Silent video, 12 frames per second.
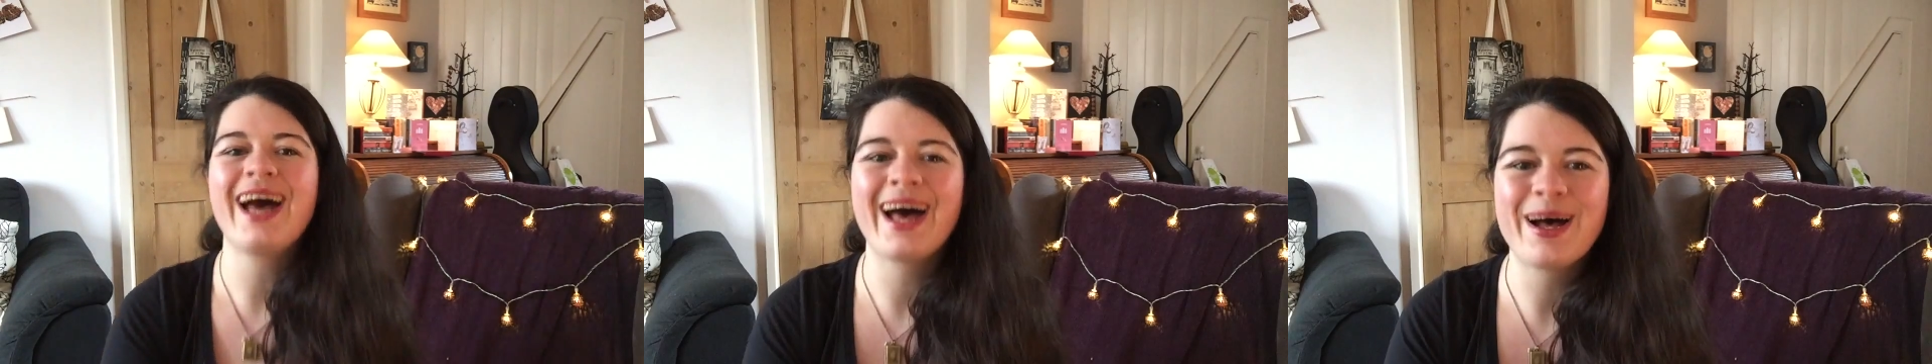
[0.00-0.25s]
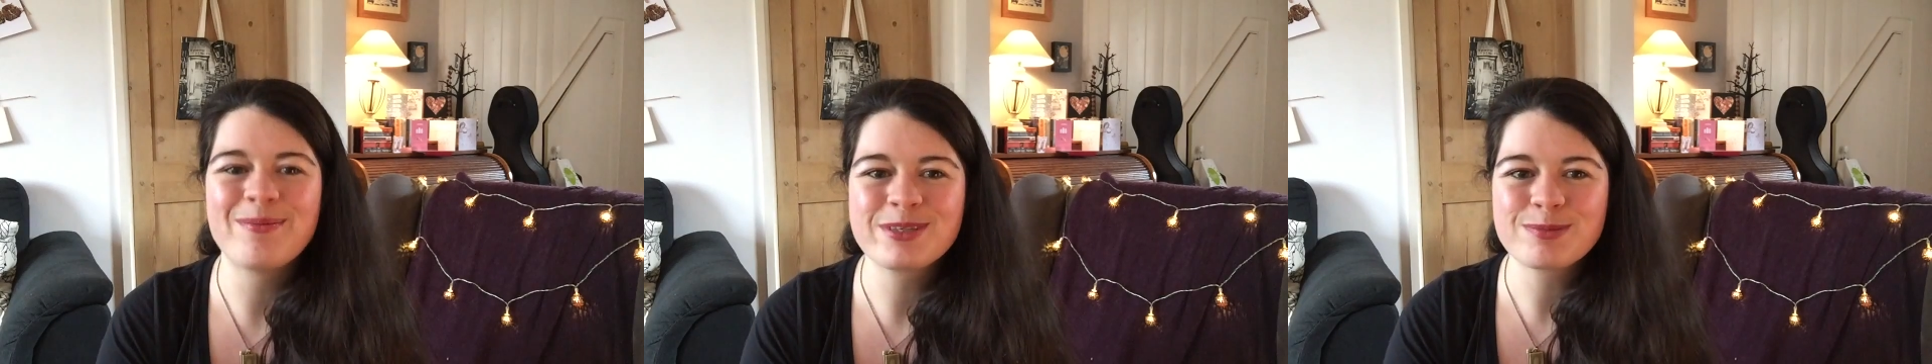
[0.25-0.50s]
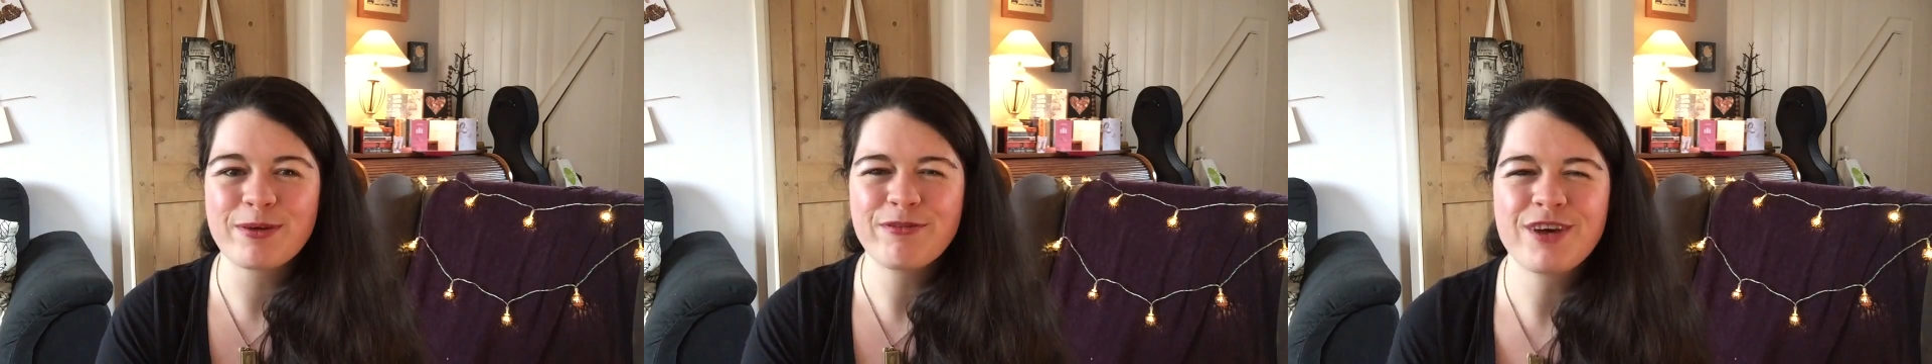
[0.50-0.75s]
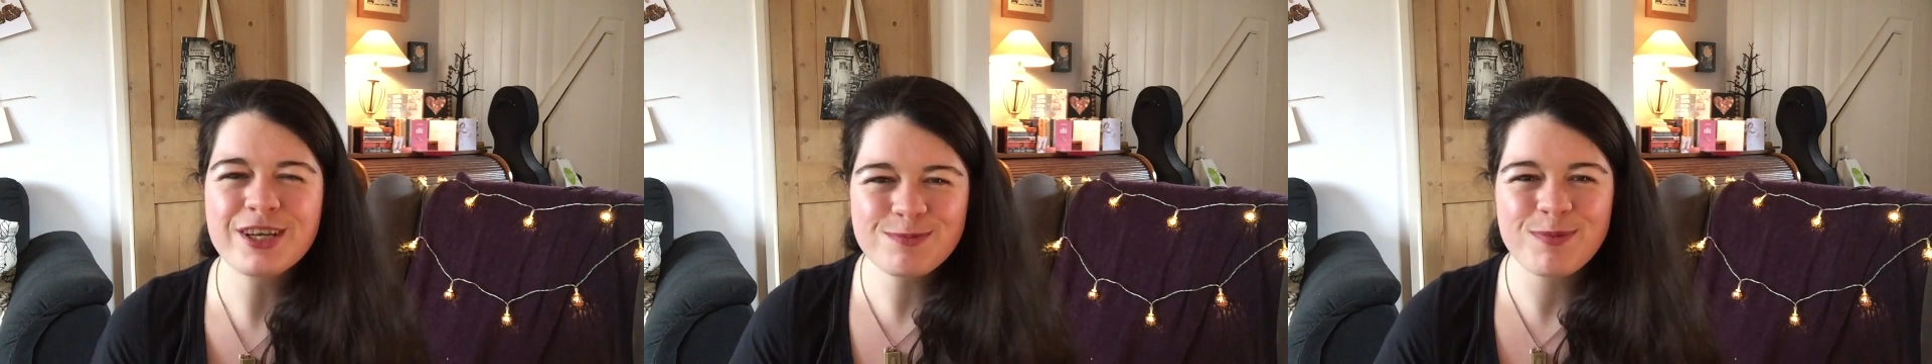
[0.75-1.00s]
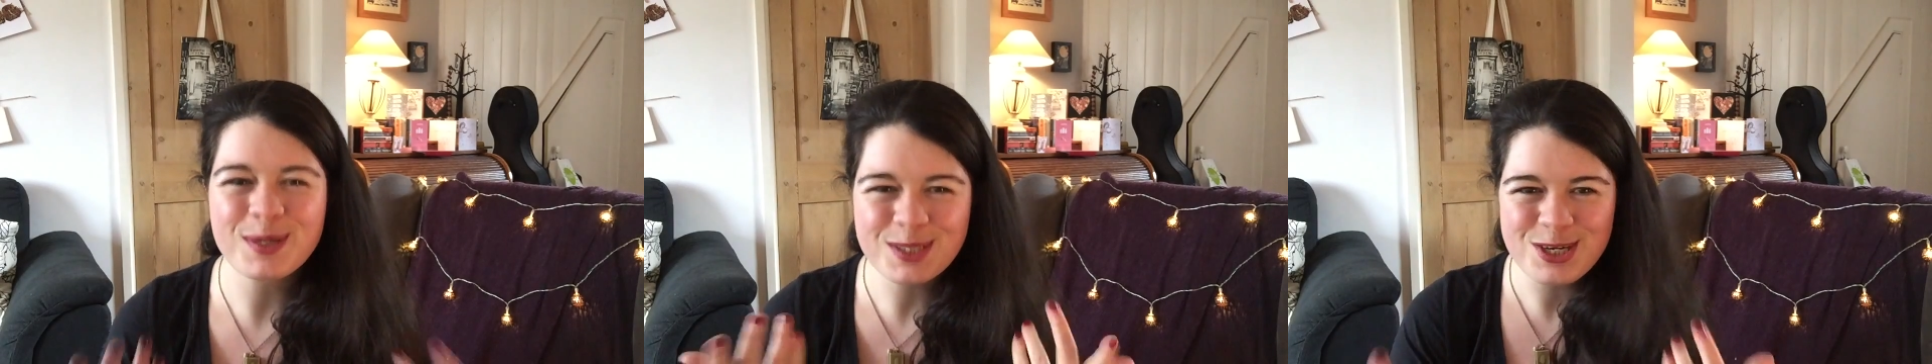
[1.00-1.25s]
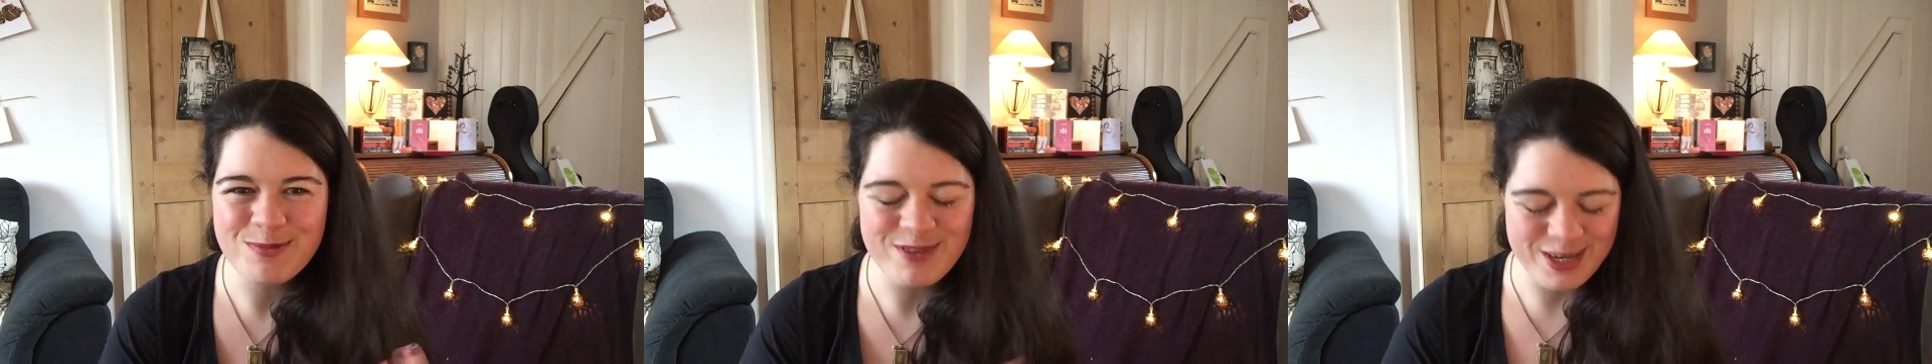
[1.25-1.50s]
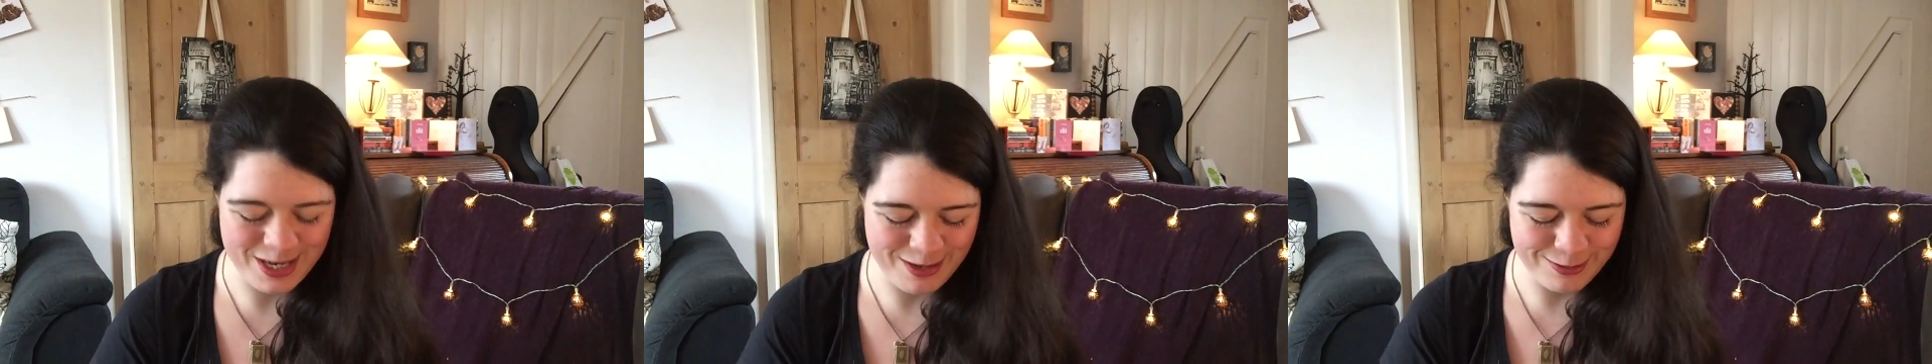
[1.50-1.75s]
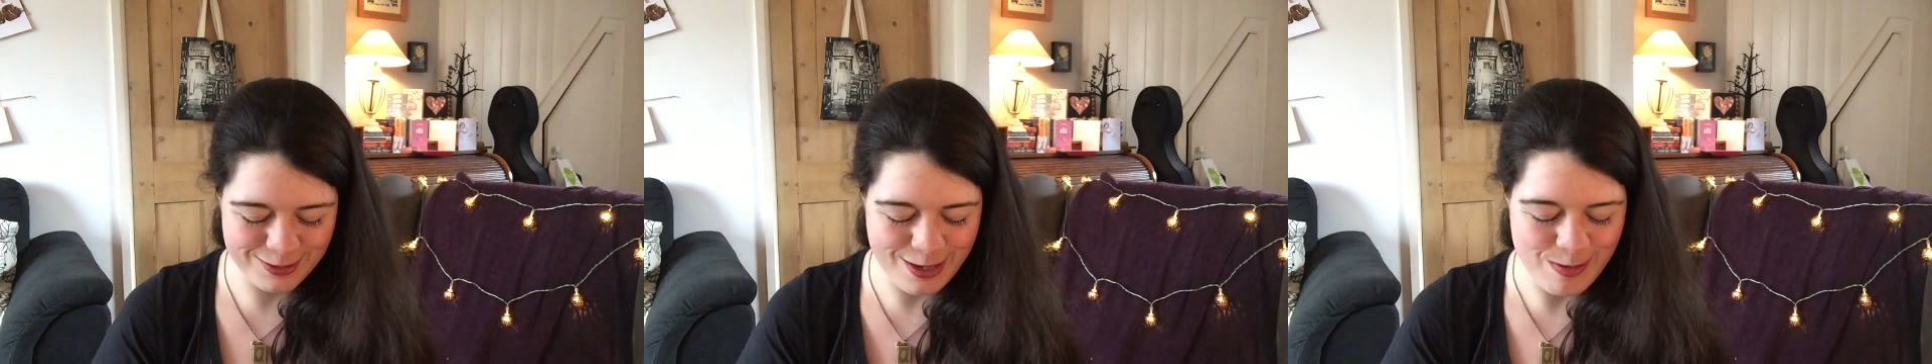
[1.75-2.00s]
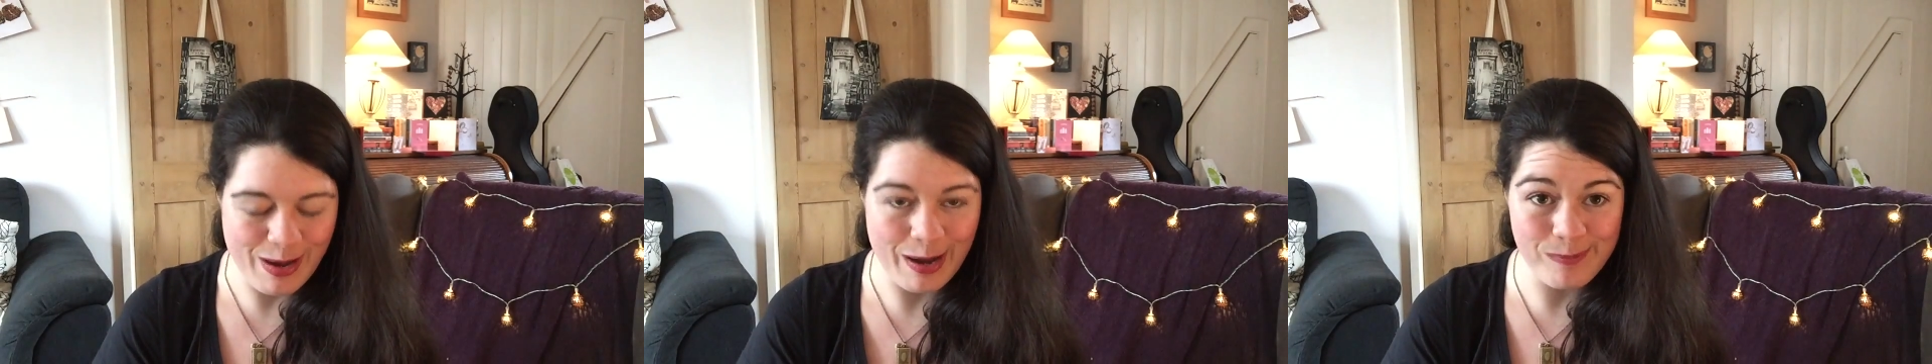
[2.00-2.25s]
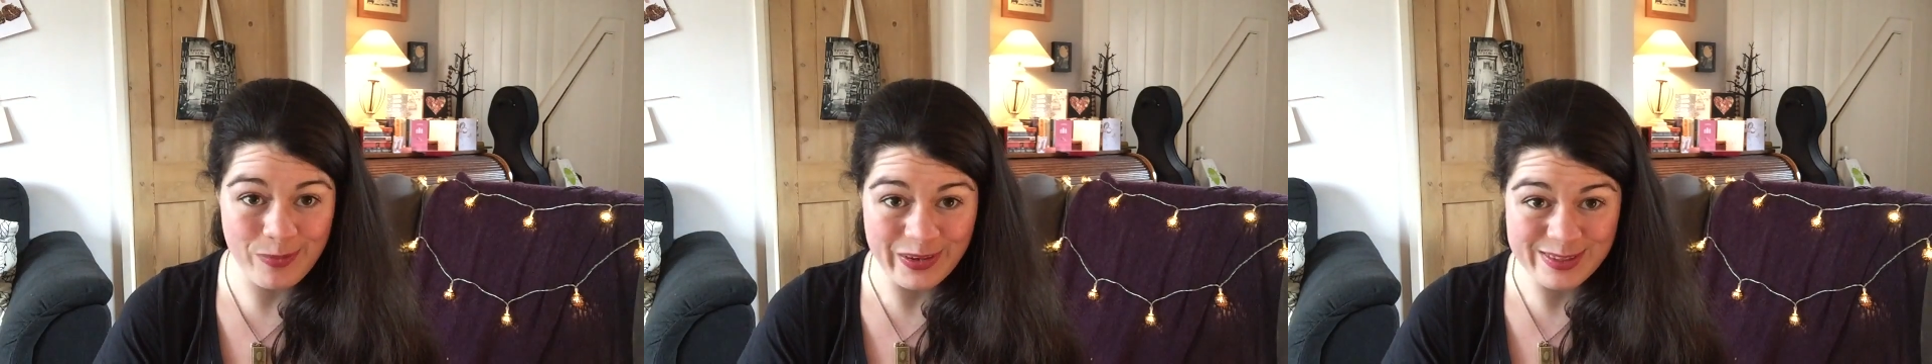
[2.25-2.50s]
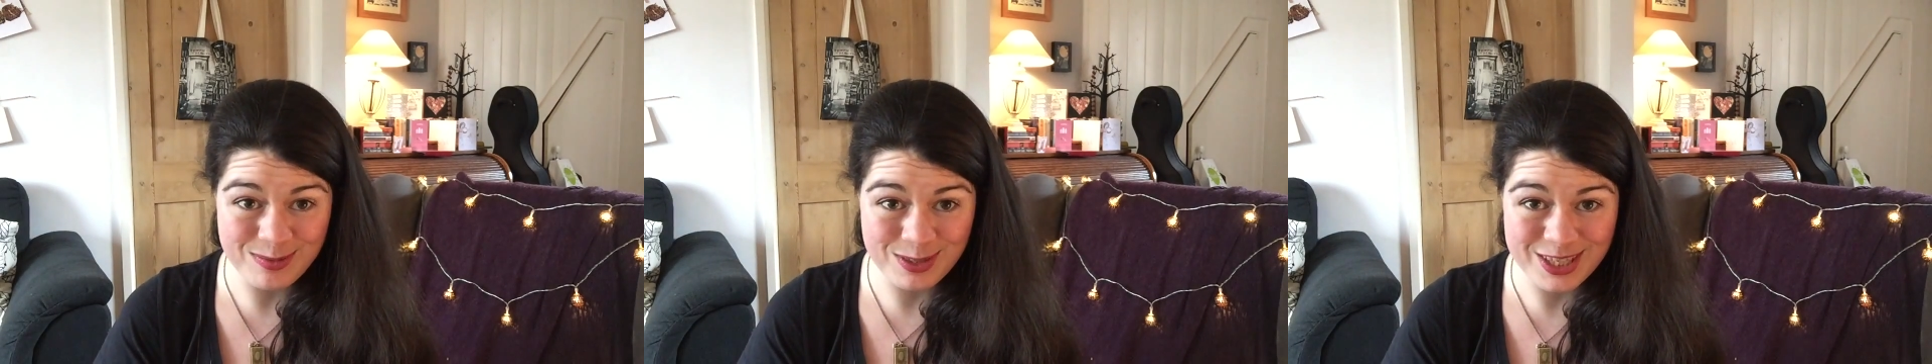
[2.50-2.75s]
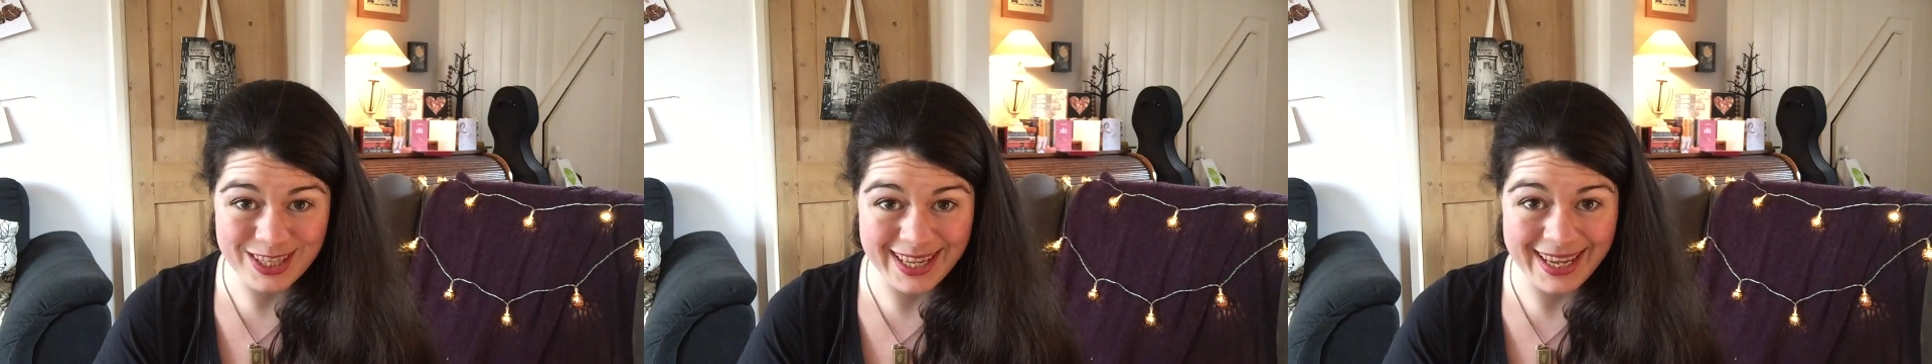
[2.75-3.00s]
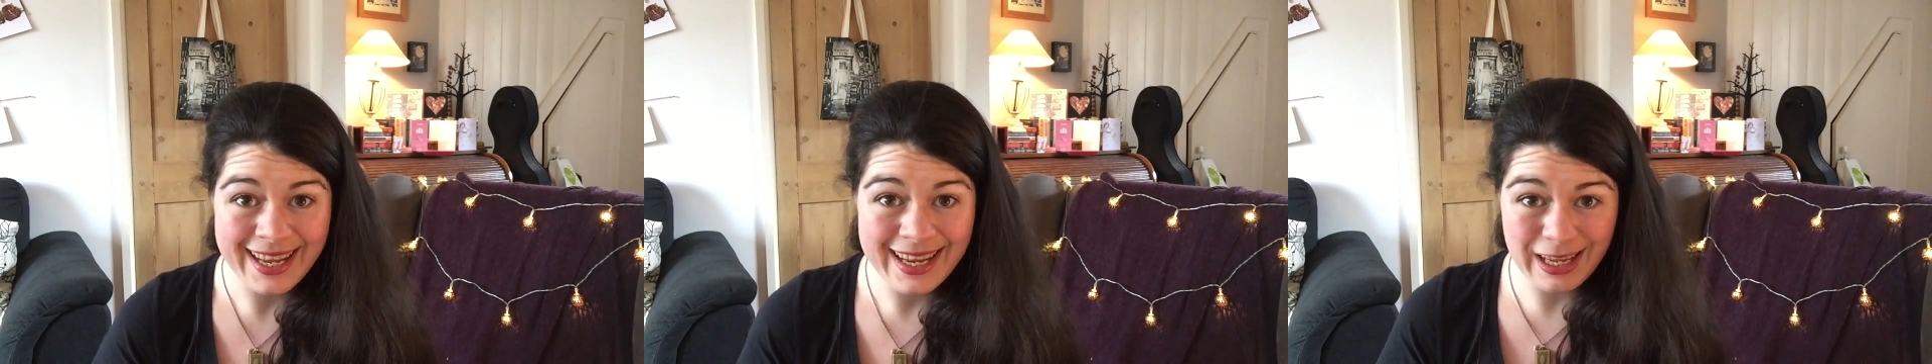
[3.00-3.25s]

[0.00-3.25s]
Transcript: It's my first BookTube video, so thanks for watching that.